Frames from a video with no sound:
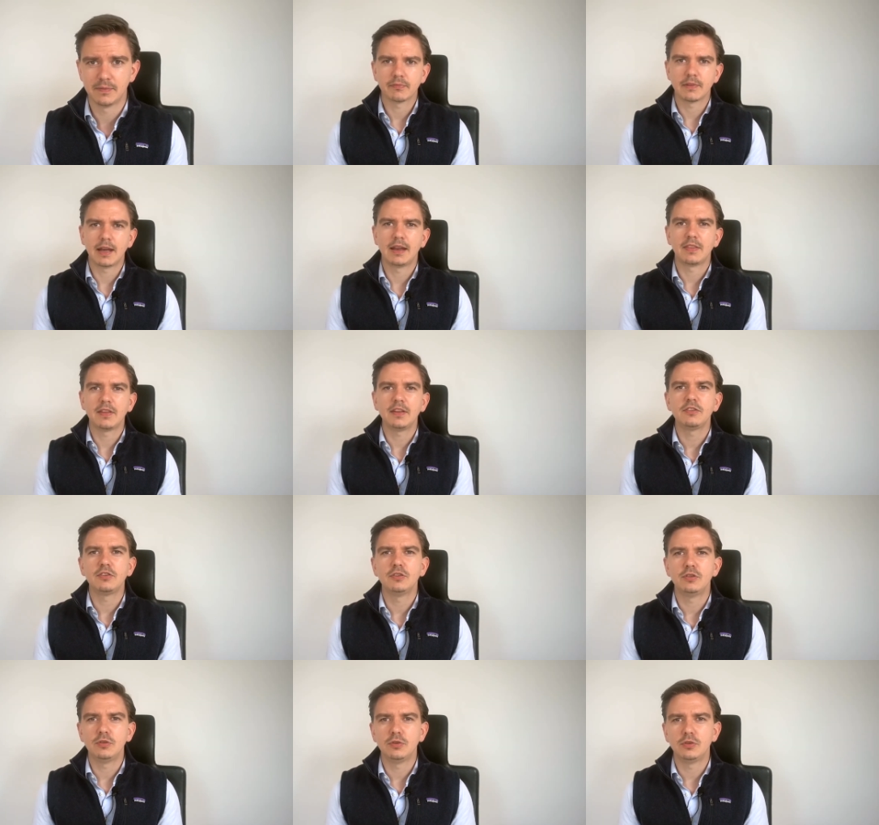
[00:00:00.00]
And things you
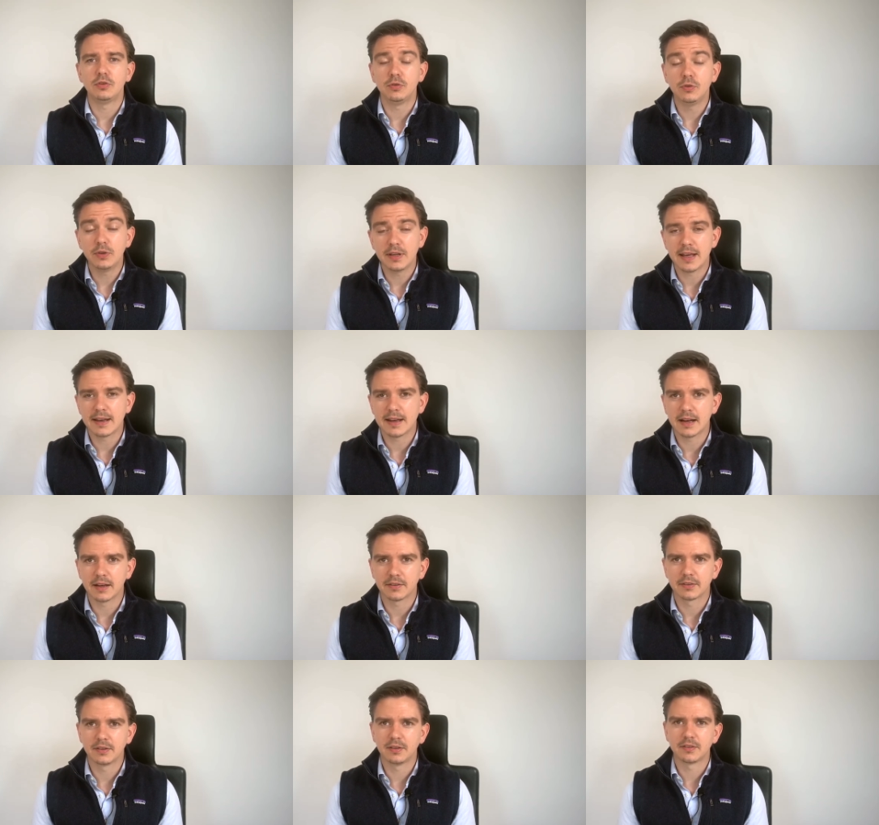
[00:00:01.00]
do to do the
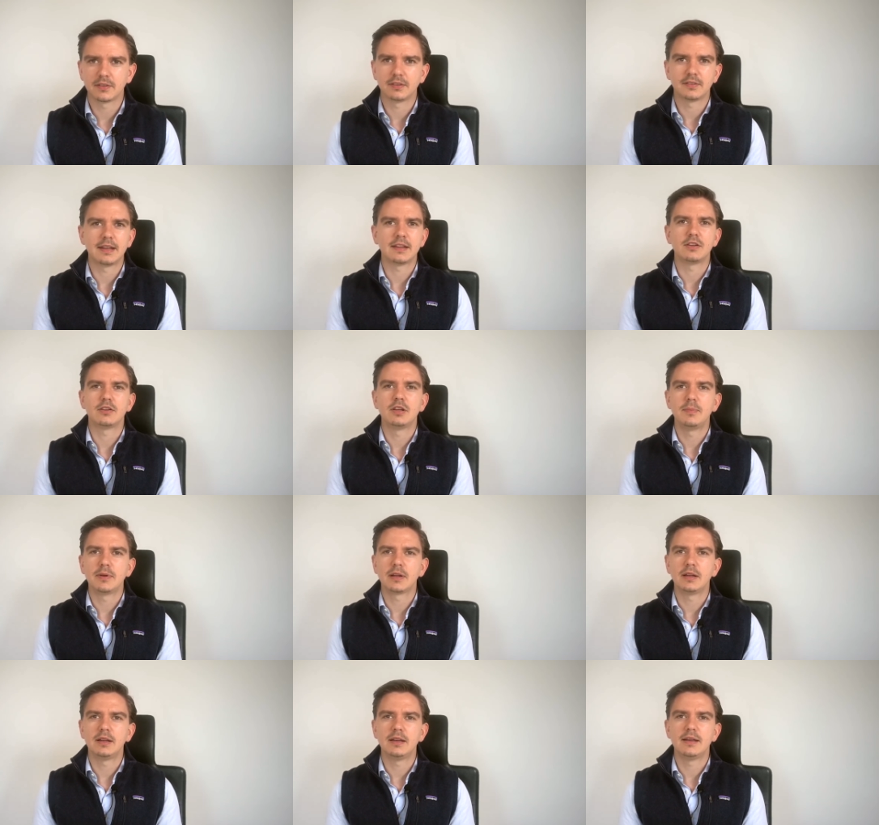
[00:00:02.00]
analysis is that you
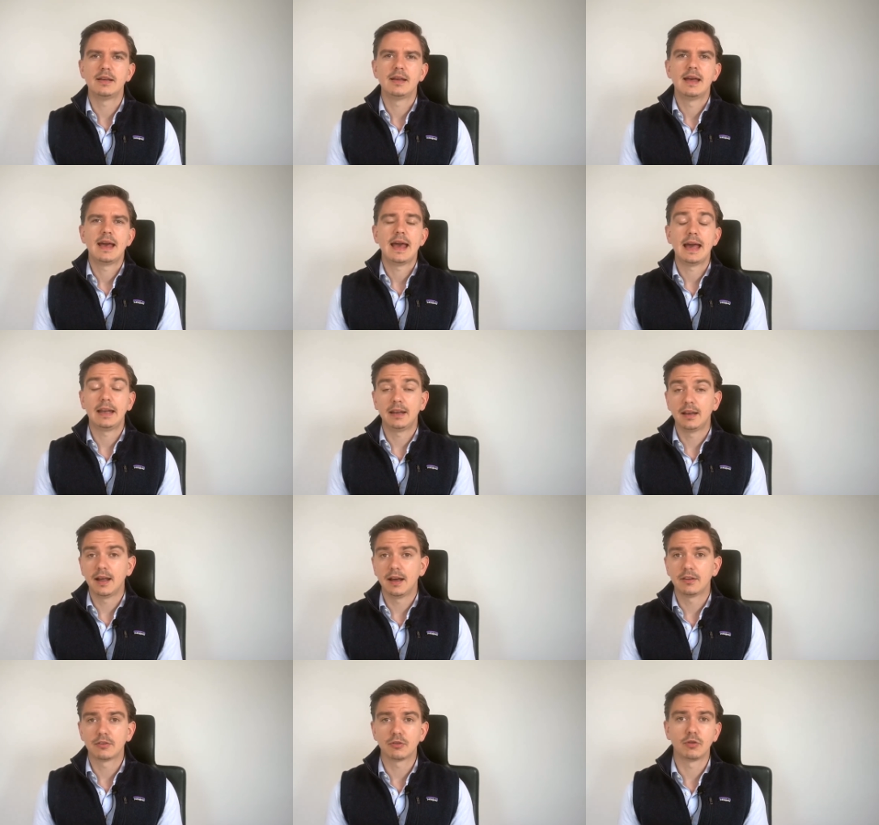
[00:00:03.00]
typically
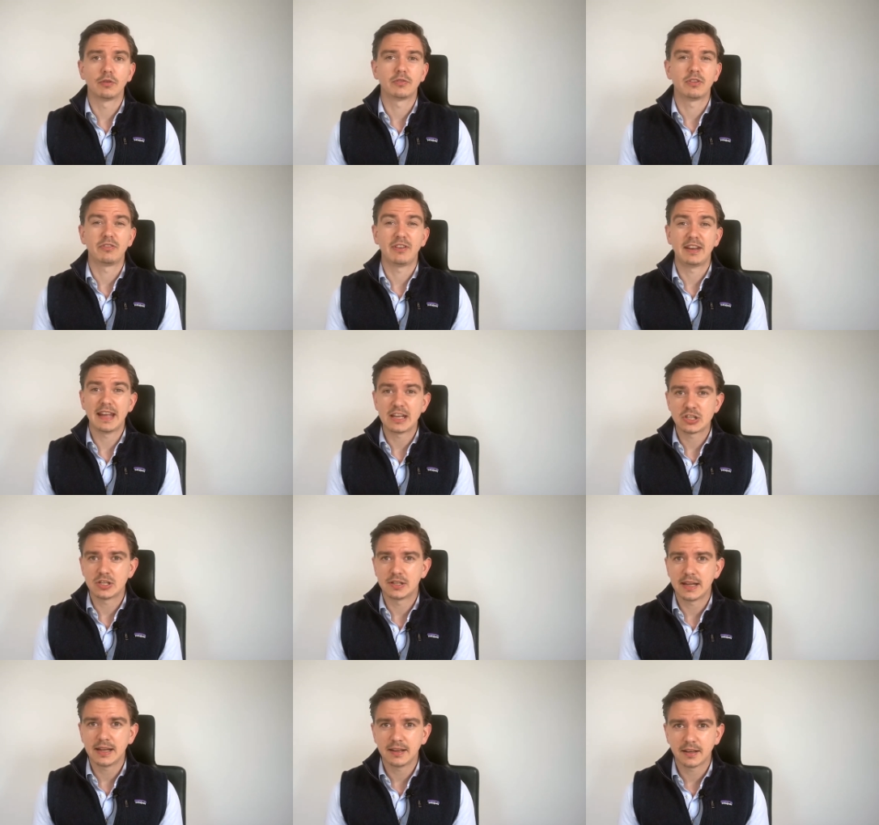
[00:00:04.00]
analyze all of the financial
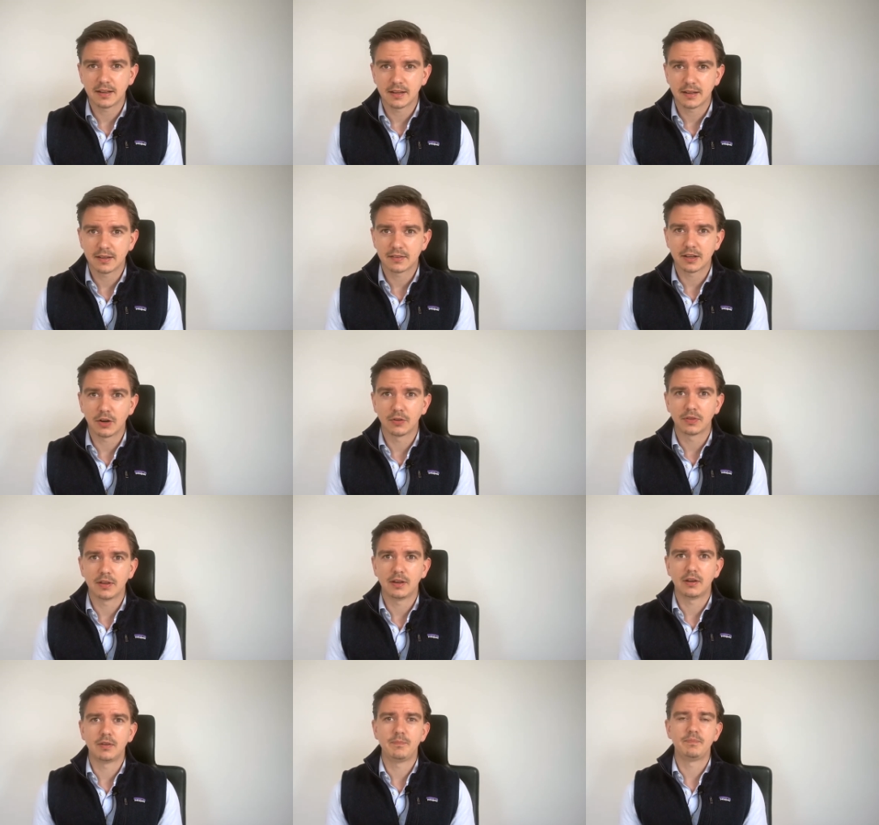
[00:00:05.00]
data that is out
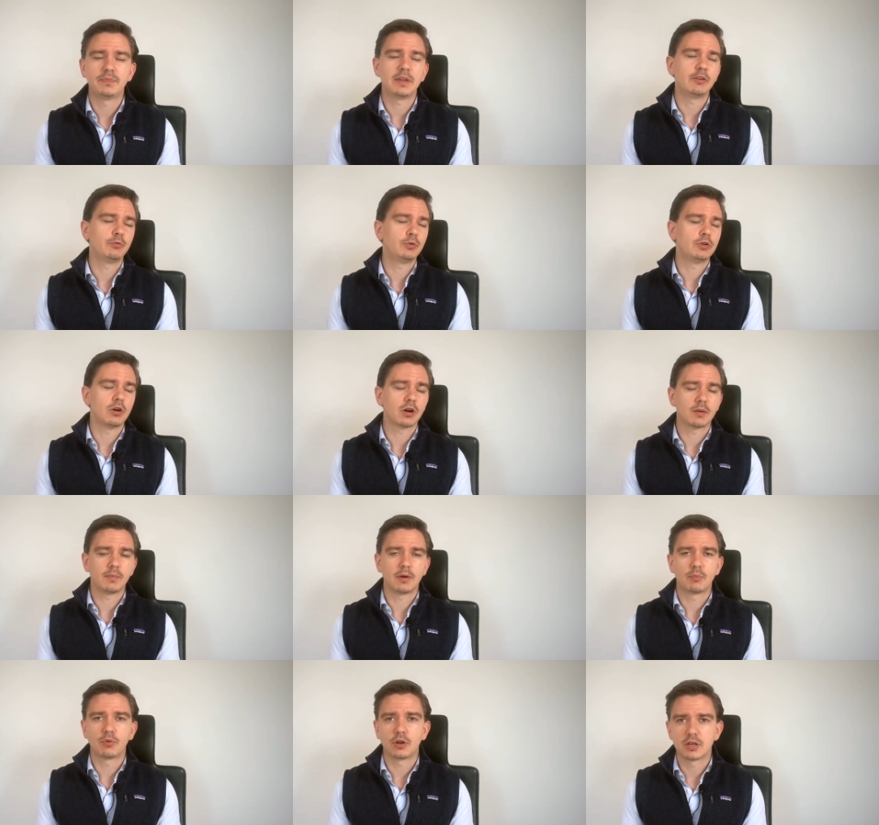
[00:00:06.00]
there. If we talk
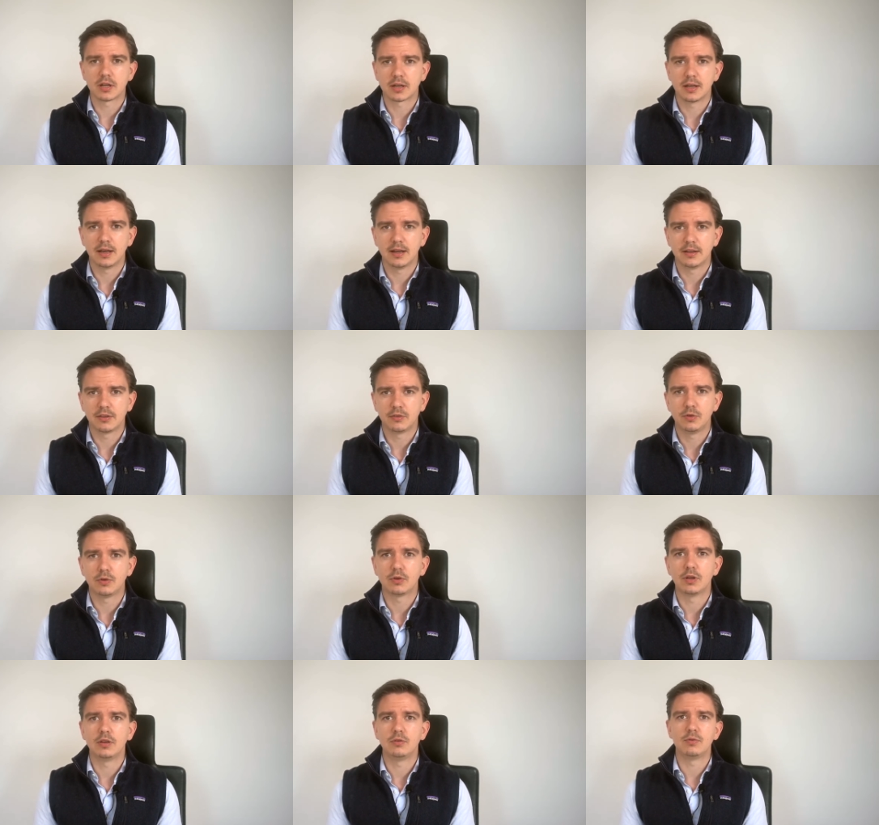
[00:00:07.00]
about product lines, you
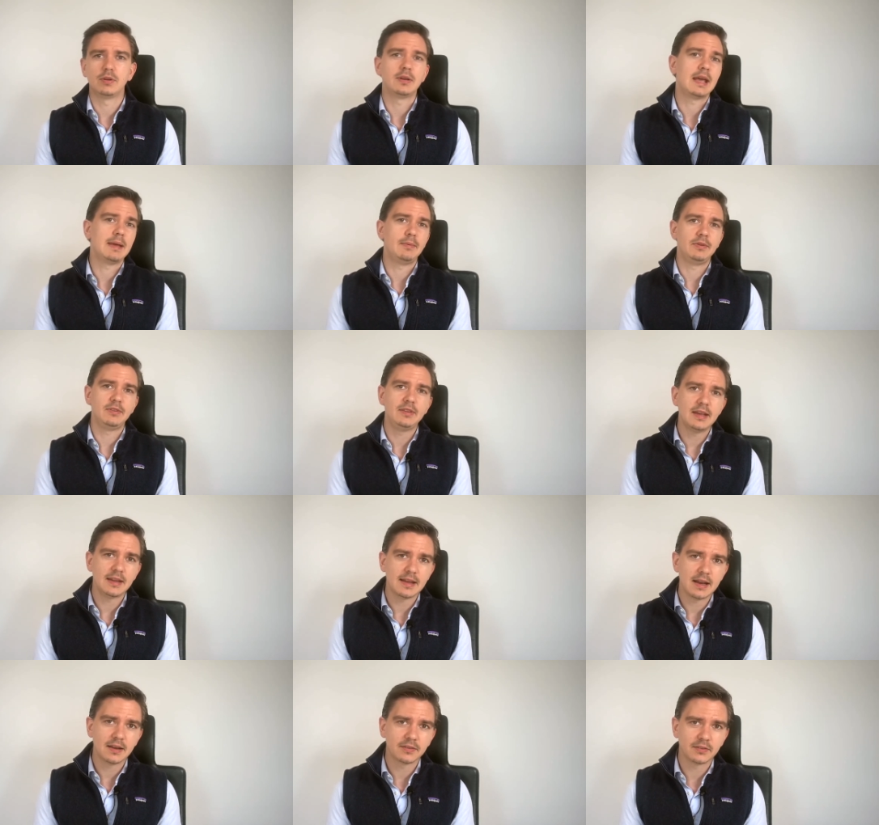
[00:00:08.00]
can do an ABC
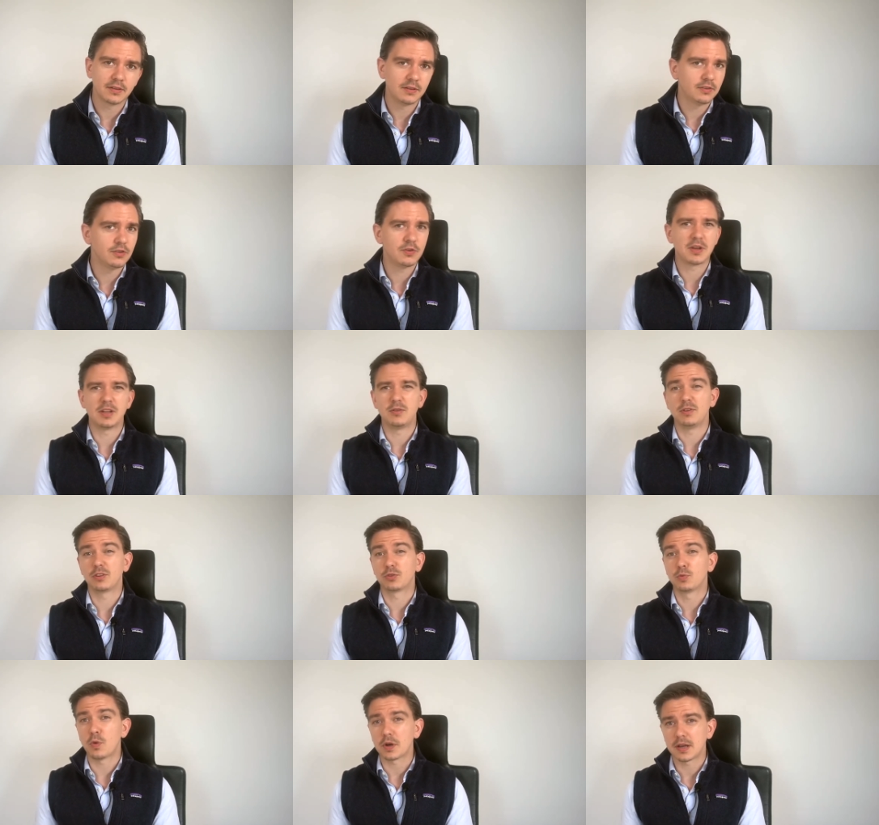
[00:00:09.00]
analysis, you can do a
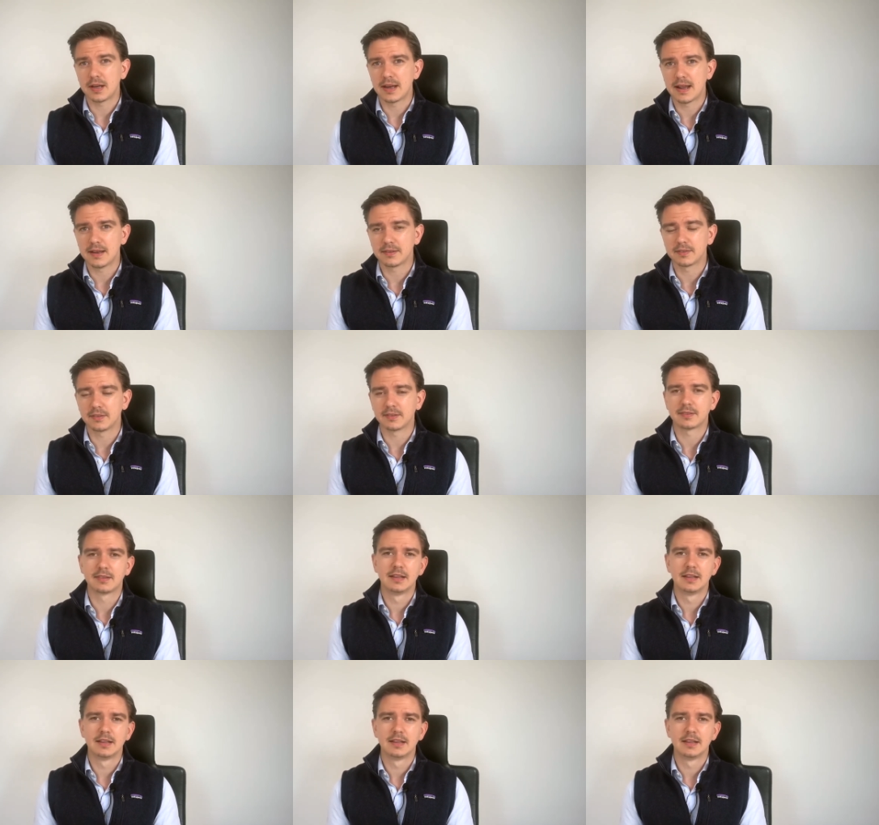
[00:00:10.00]
SWOT analysis.